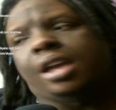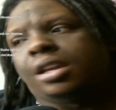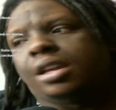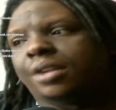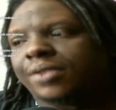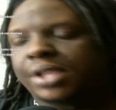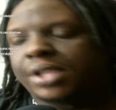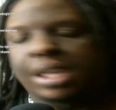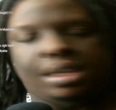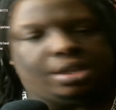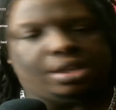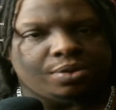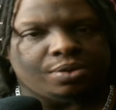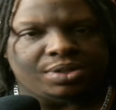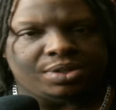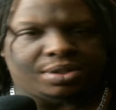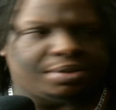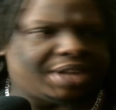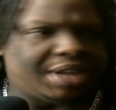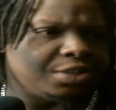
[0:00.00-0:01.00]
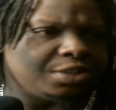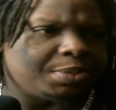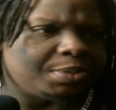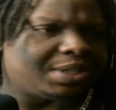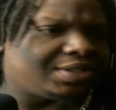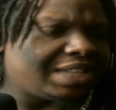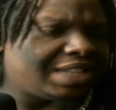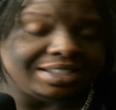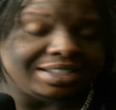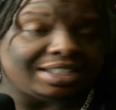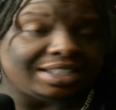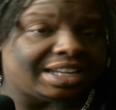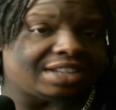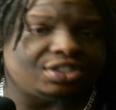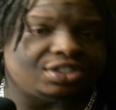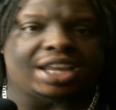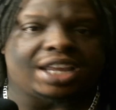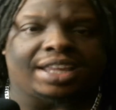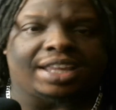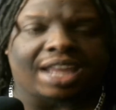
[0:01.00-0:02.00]
everything, you know, he's the next best thing, he's the next
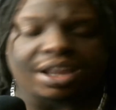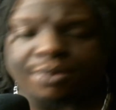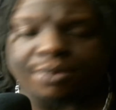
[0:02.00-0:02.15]
J.K.